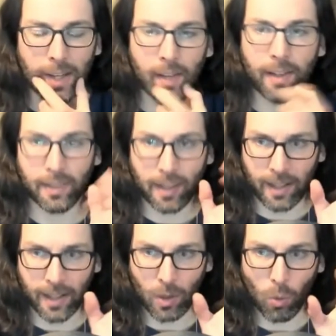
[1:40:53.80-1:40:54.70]
not that
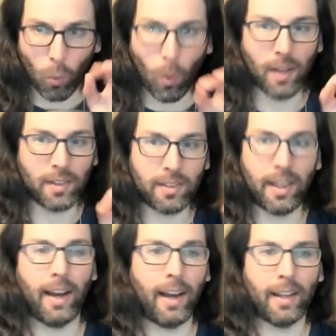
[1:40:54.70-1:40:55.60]
it like wants
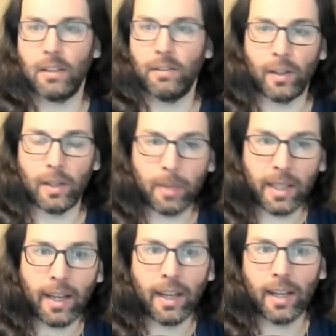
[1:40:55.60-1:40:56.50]
that at the very beginning.